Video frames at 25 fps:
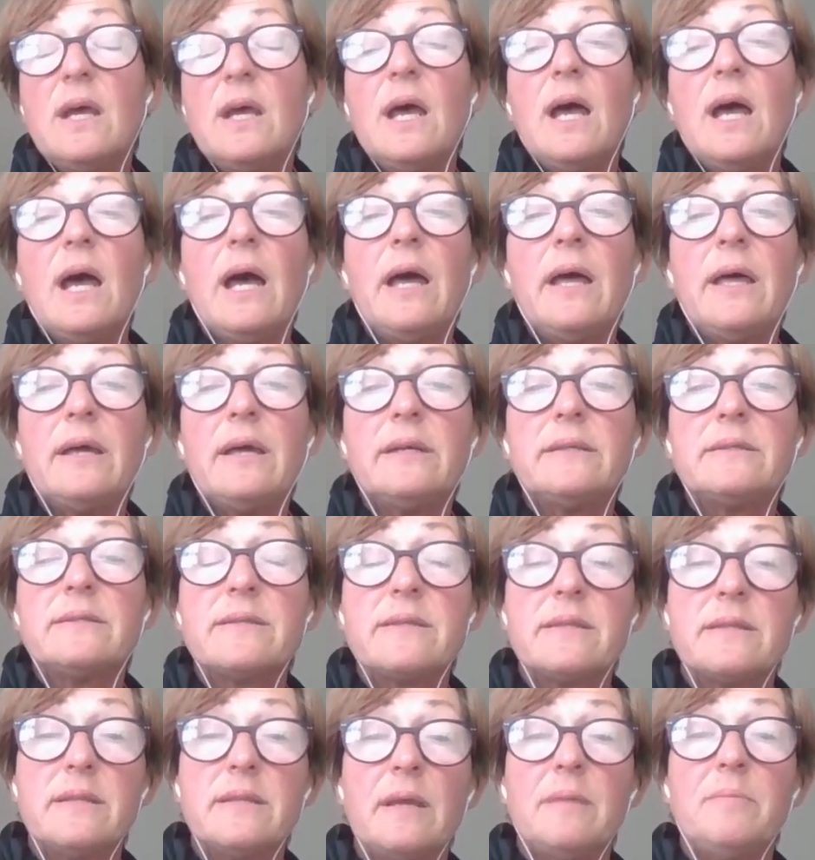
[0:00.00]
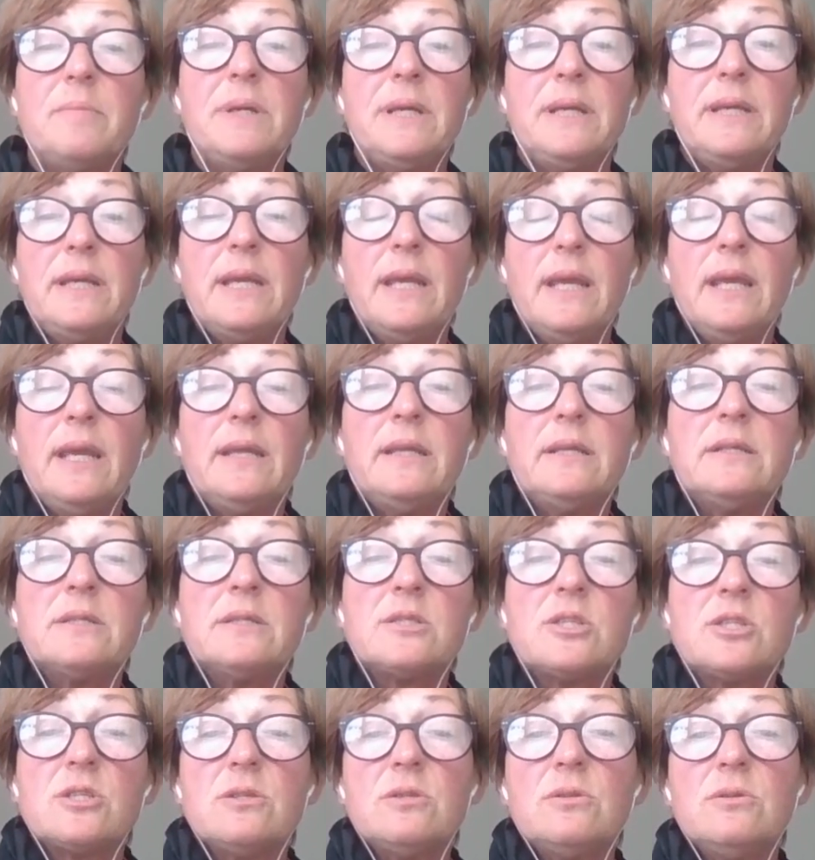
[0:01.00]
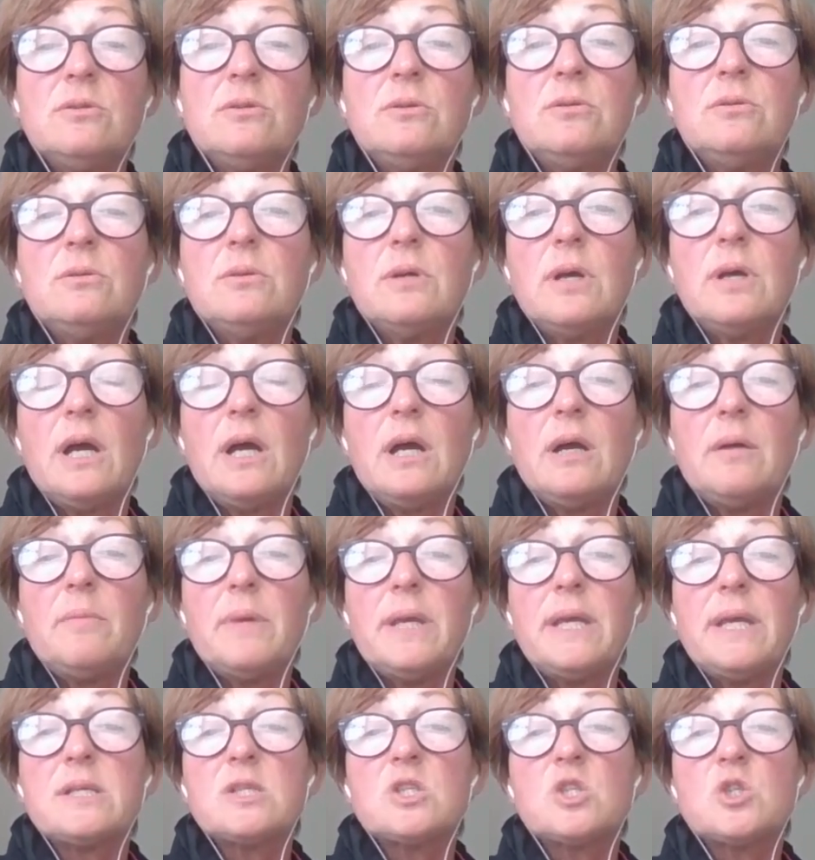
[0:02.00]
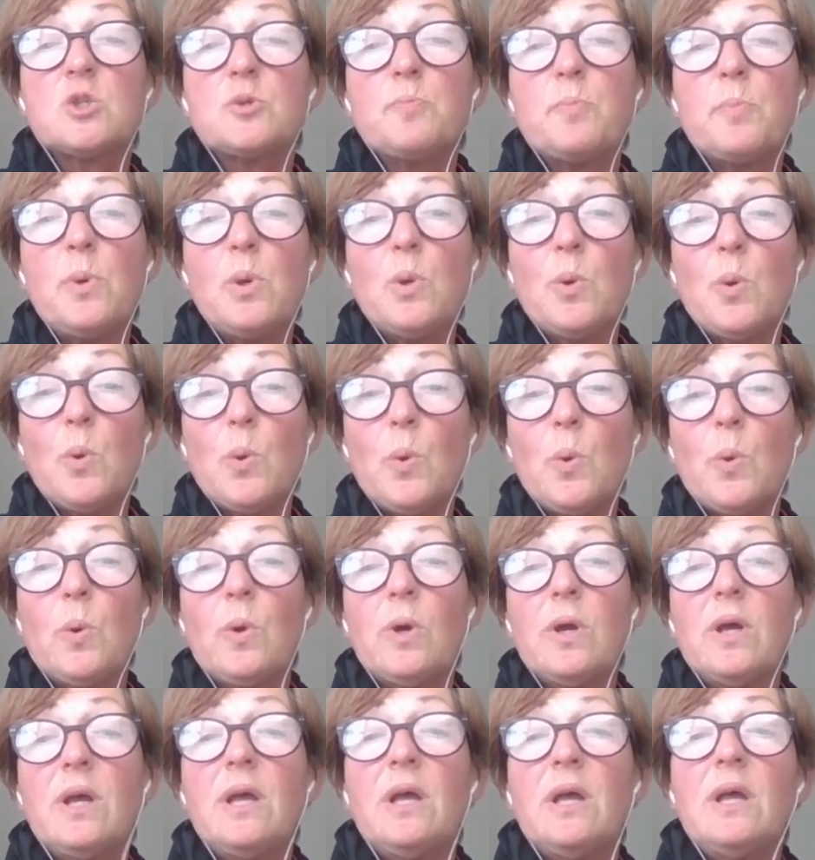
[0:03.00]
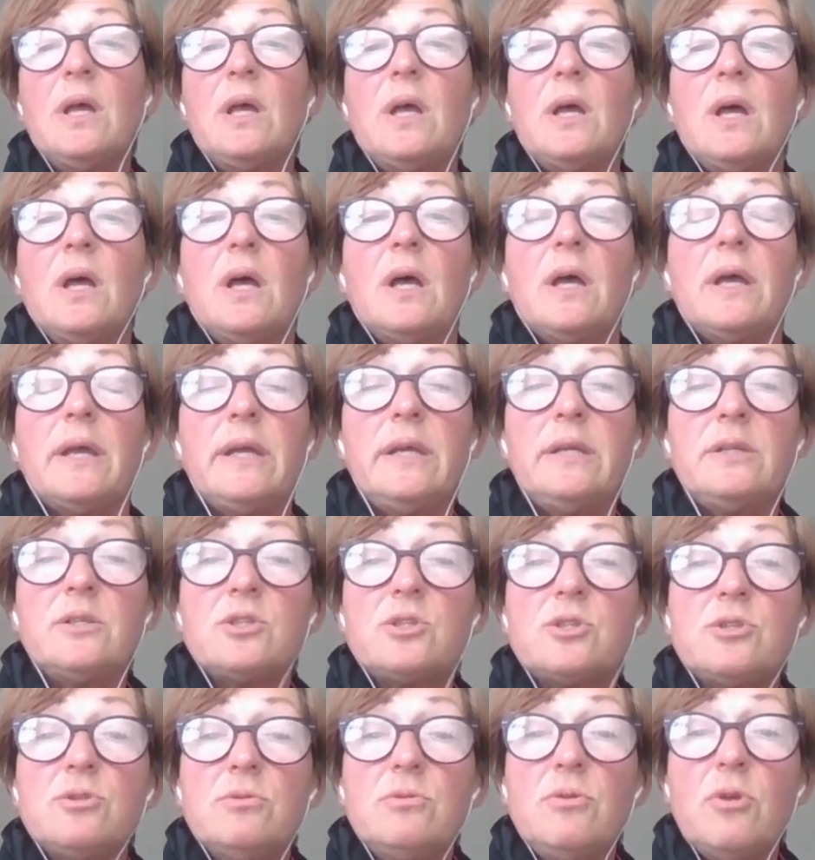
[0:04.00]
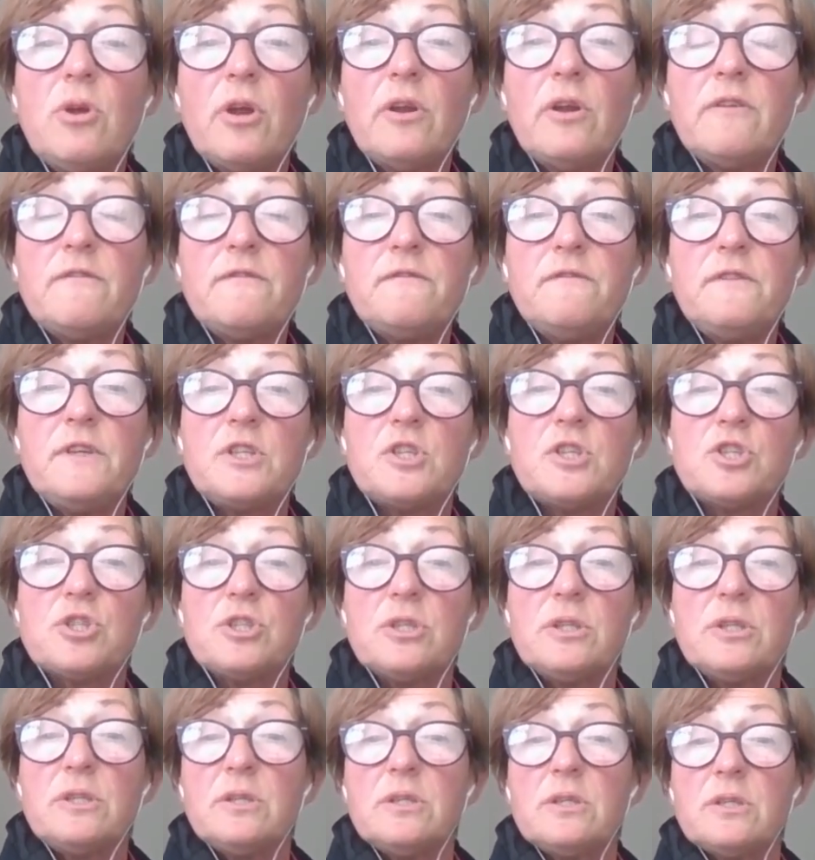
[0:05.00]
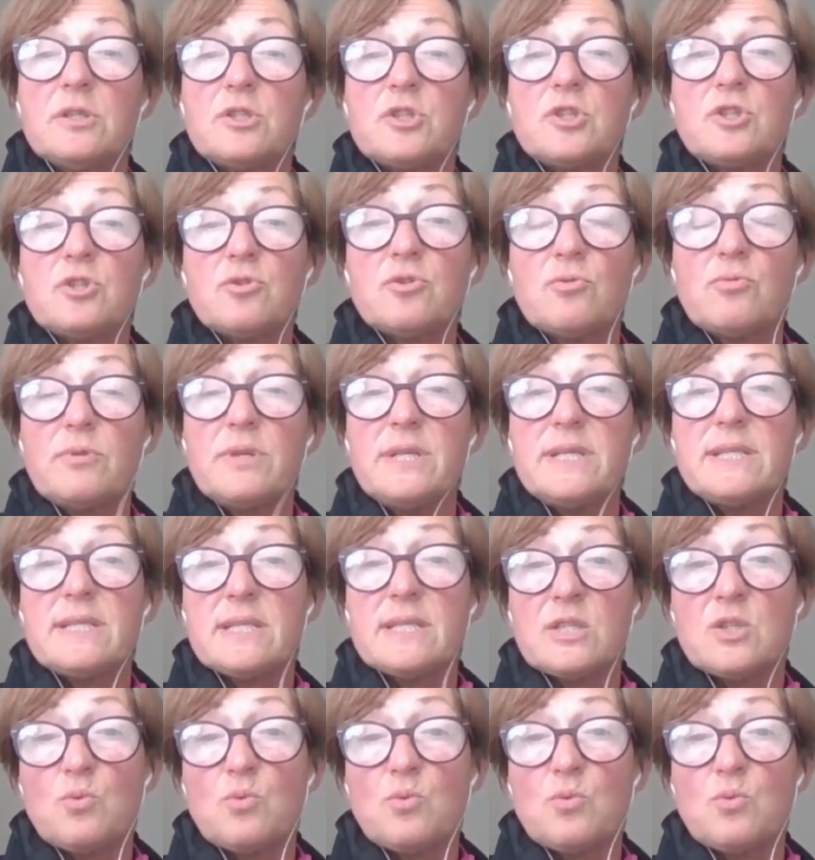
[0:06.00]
And they begin to explore into non-fiction stories as